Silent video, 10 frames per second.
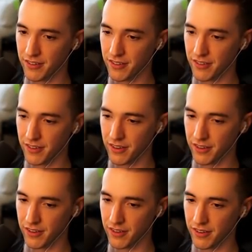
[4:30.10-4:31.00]

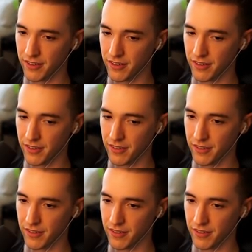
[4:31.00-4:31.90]

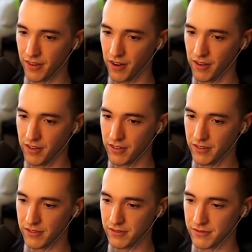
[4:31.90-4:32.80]

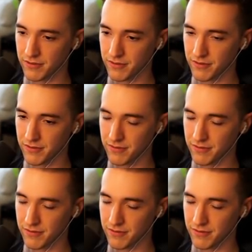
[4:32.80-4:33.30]
(no one is talking)